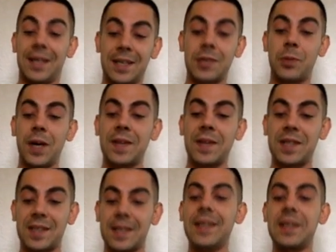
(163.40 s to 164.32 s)
worth
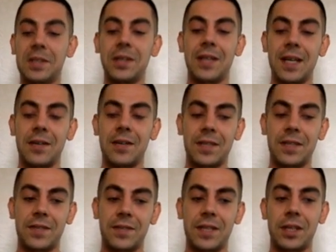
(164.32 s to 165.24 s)
sticking to the end of
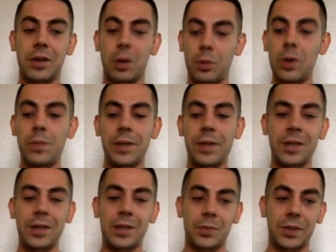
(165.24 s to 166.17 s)
this video. I will be
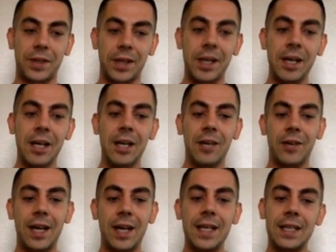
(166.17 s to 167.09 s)
honest with you,
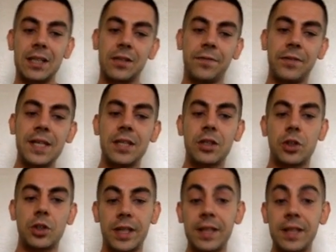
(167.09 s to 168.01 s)
right? It's a free to
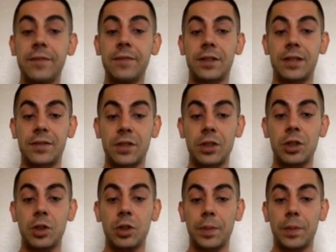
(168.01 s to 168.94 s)
join innovative
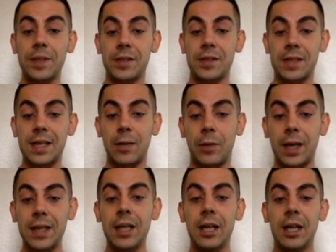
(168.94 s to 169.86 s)
social business
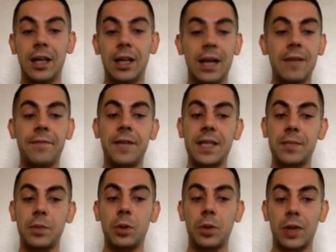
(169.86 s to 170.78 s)
network like
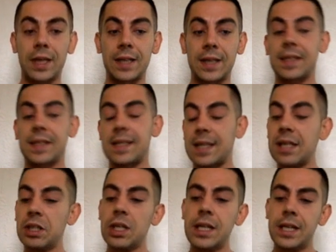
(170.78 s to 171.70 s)
Facebook or LinkedIn. It's
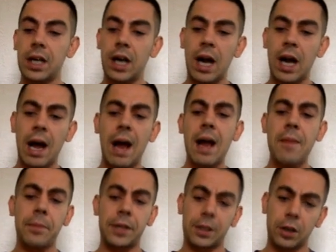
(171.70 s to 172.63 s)
actually a
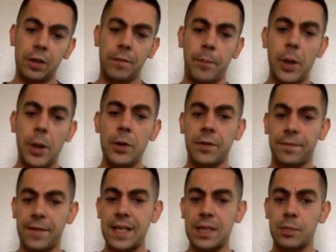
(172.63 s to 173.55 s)
hybrid of
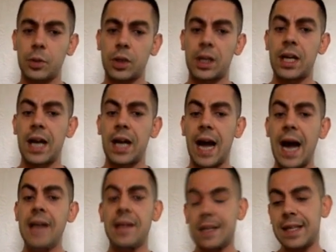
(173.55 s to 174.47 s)
both Facebook
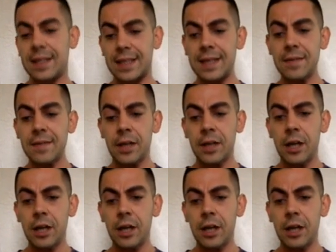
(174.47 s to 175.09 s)
and LinkedIn,